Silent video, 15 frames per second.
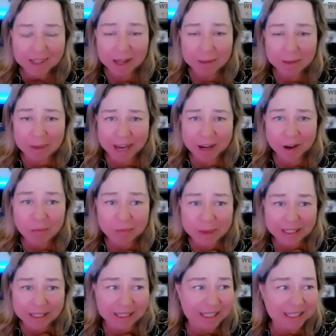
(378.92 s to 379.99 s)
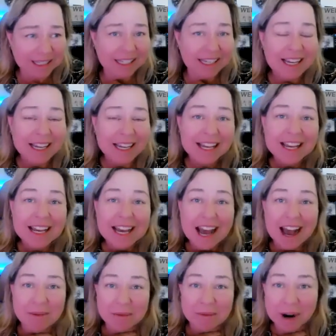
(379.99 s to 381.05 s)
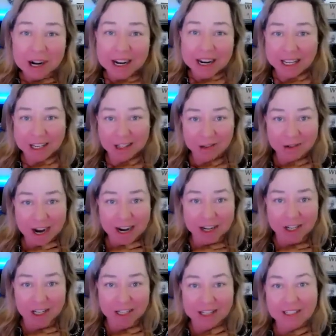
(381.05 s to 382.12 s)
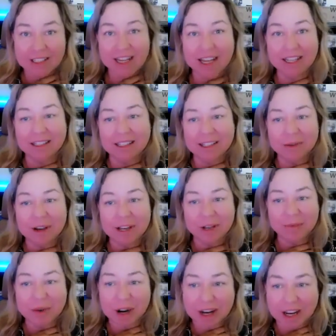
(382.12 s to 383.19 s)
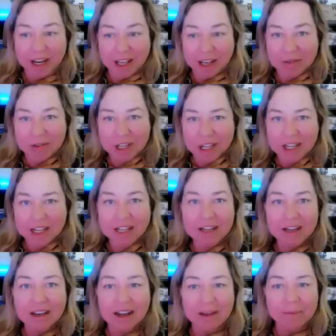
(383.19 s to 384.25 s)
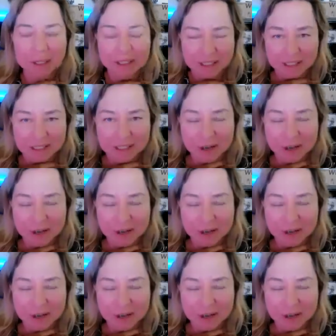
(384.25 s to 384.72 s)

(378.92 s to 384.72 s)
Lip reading: My own business, I'm a marketing strategist, and so I do marketing coaching and business